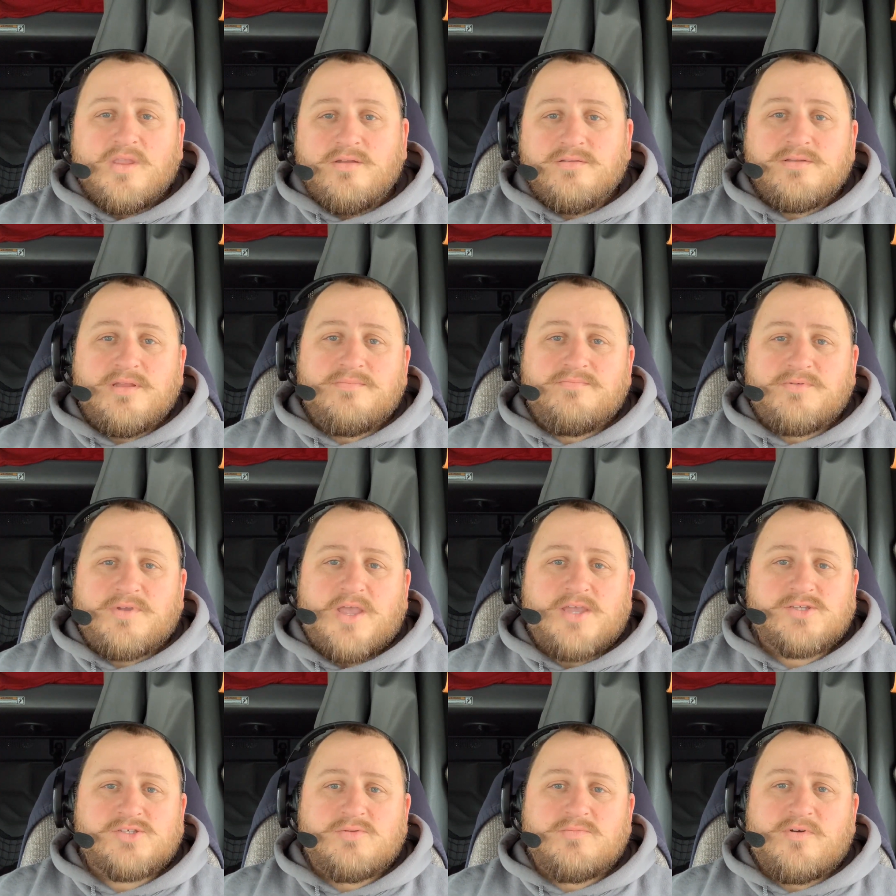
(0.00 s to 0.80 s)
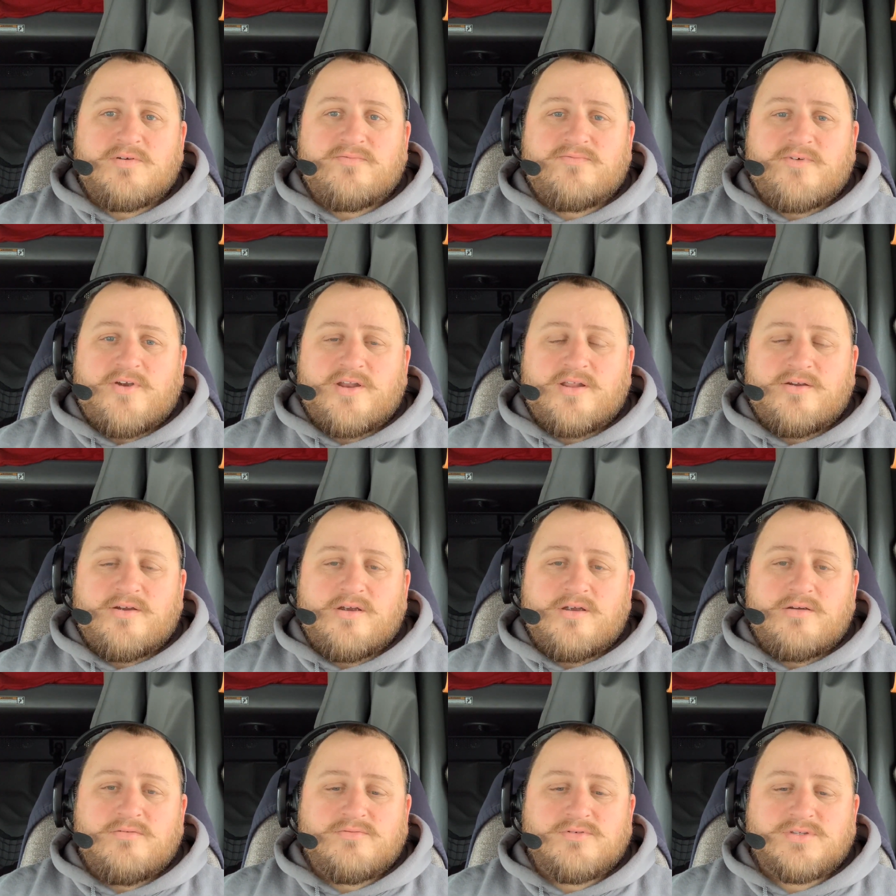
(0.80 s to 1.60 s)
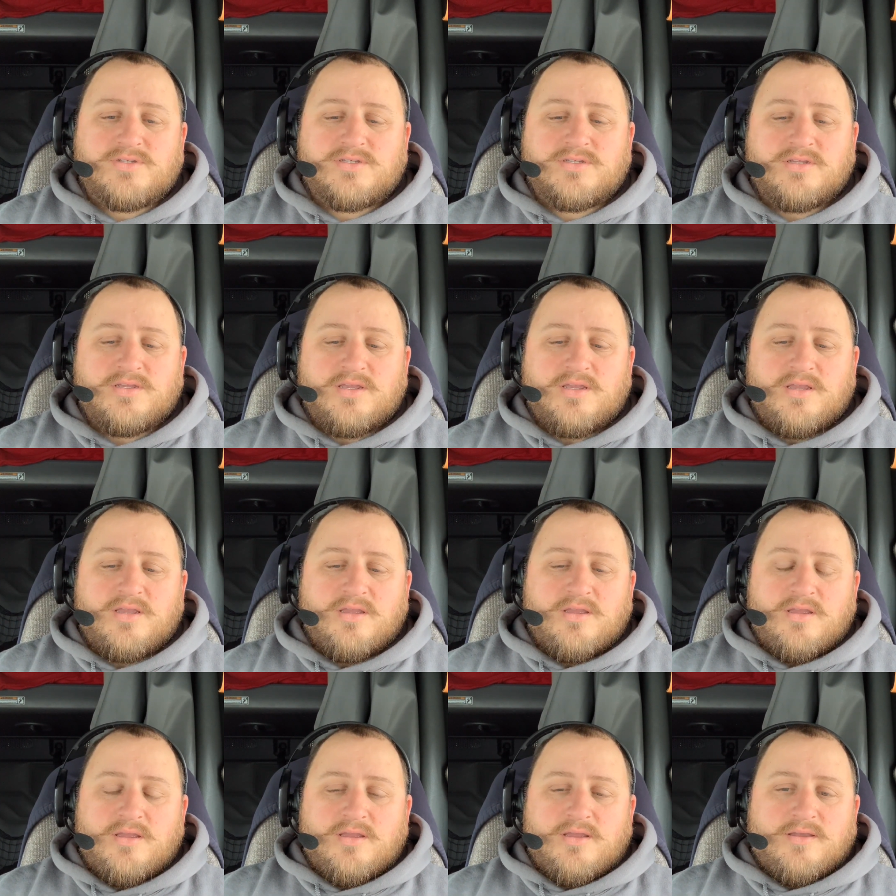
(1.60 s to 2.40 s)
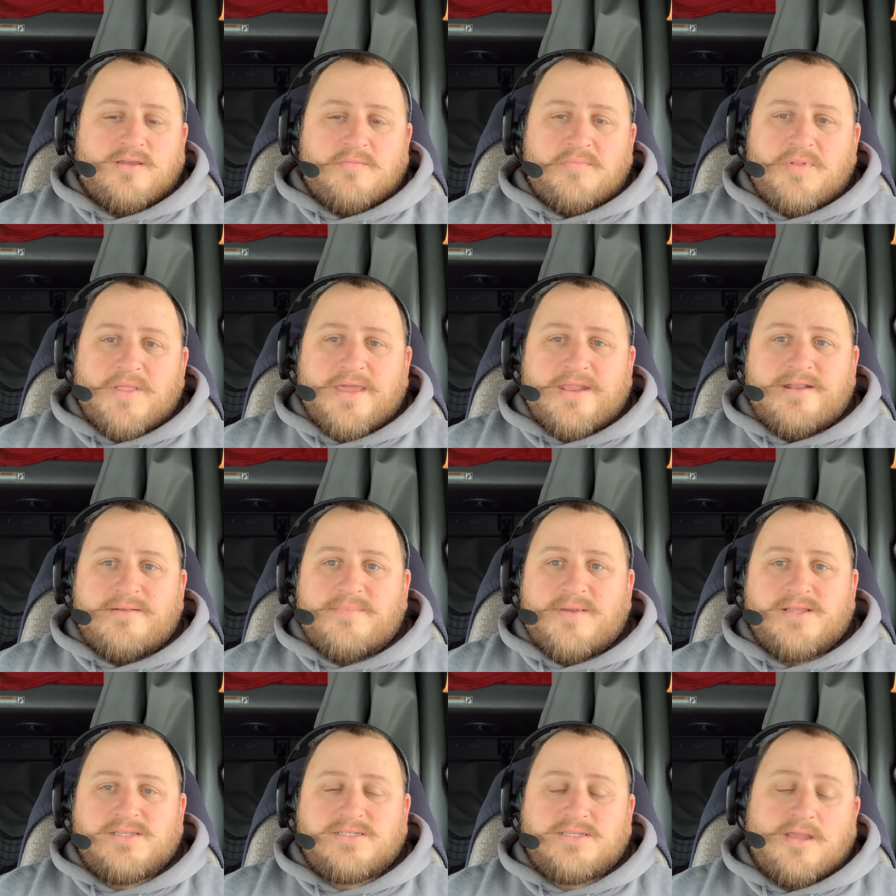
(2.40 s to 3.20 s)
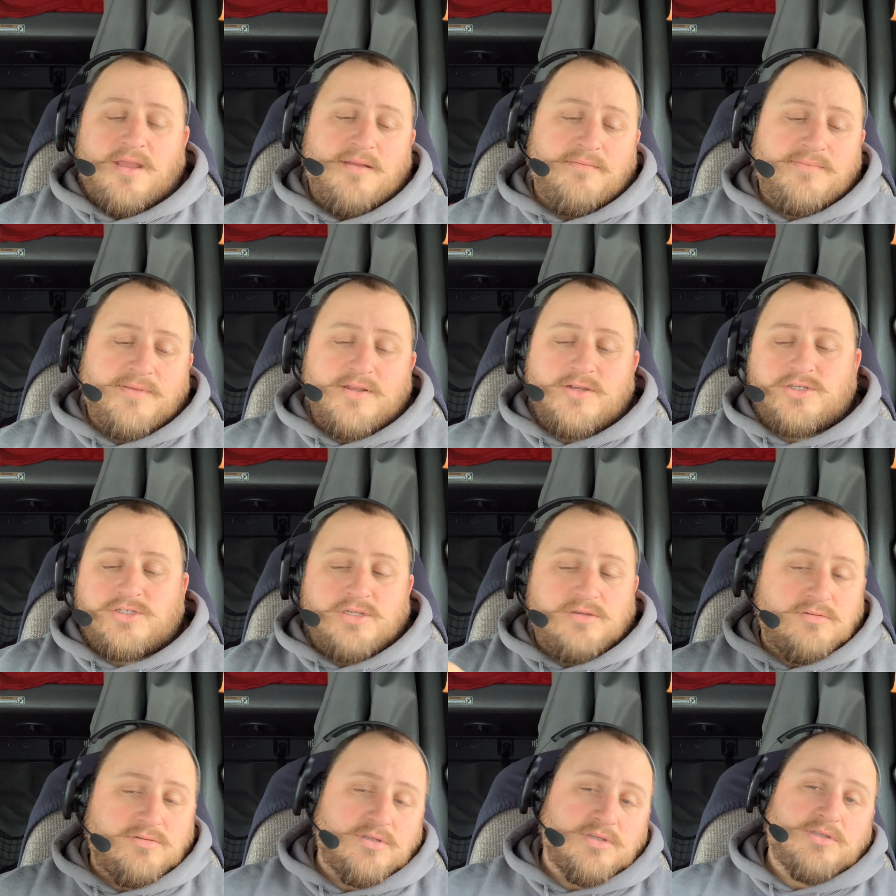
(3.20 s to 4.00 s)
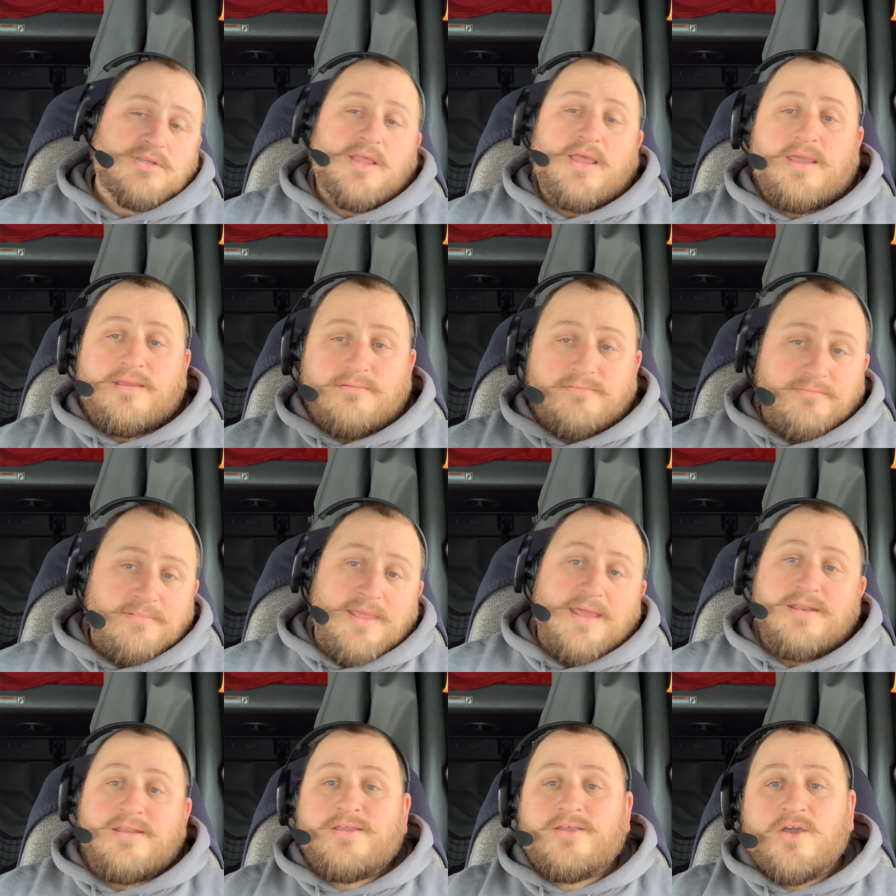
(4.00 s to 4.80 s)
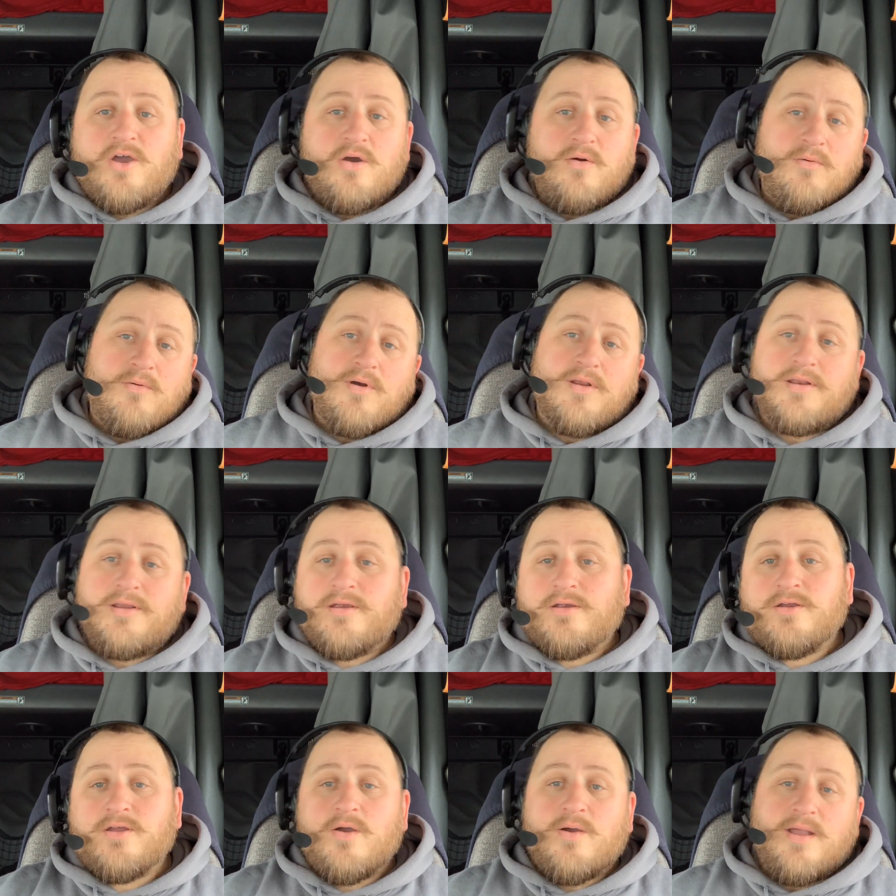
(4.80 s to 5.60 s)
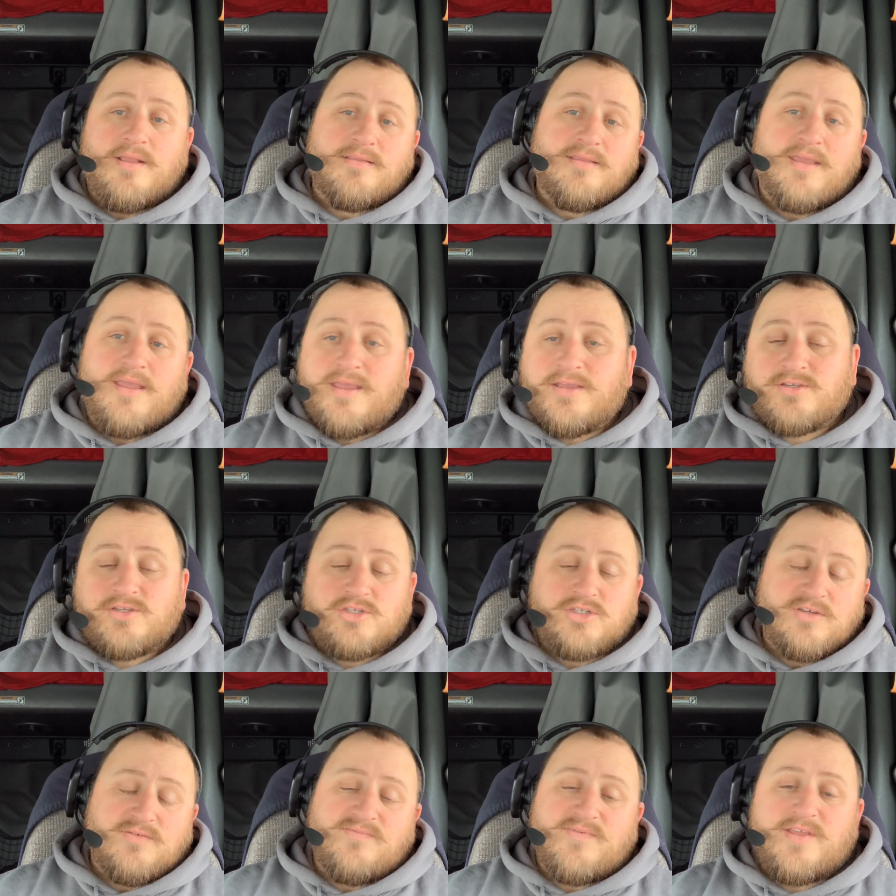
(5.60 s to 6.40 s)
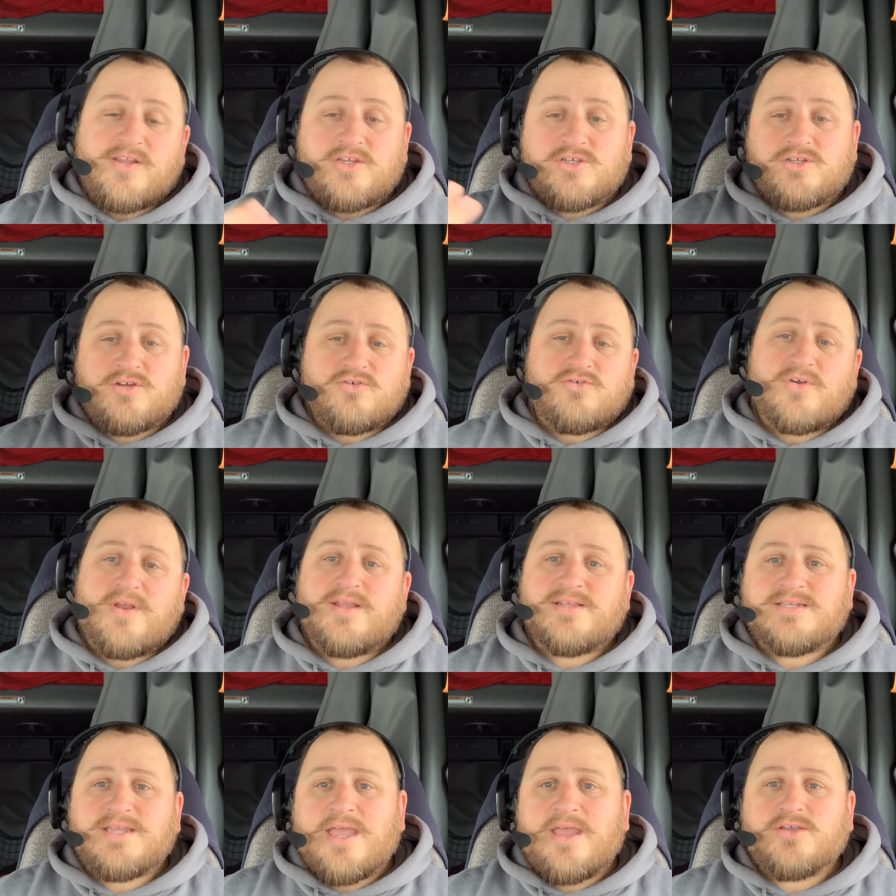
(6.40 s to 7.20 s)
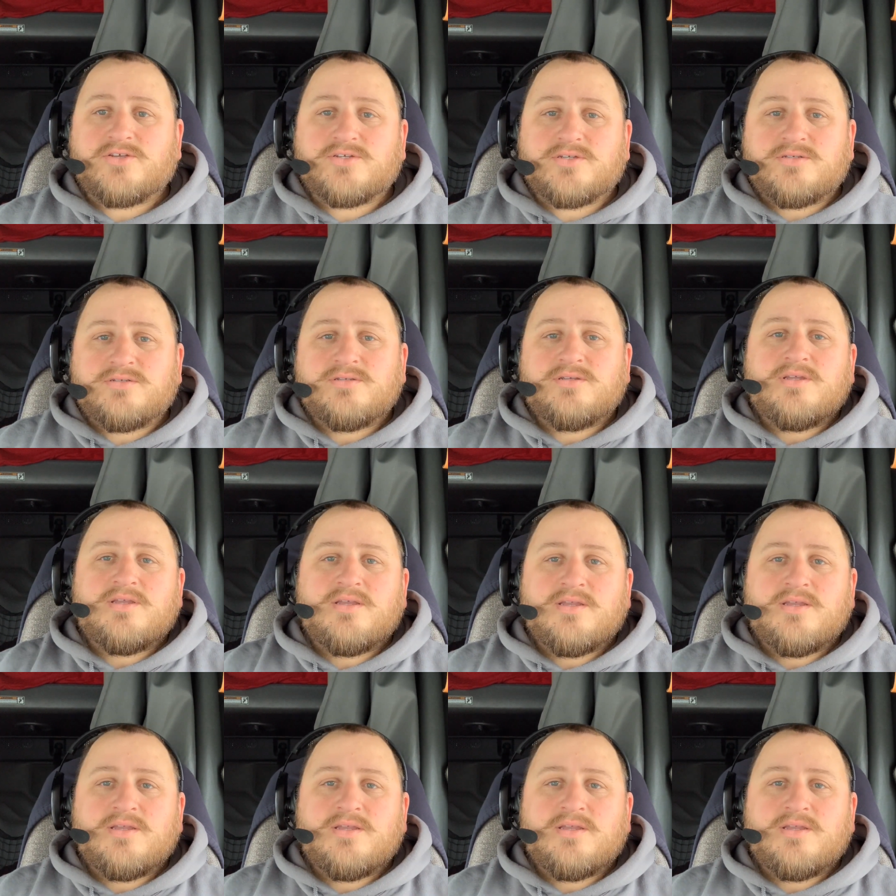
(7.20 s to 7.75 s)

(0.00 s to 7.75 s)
the customer in front of her was complaining about something, and she was just like letting it go in one ear, go out the other. She finished her transaction,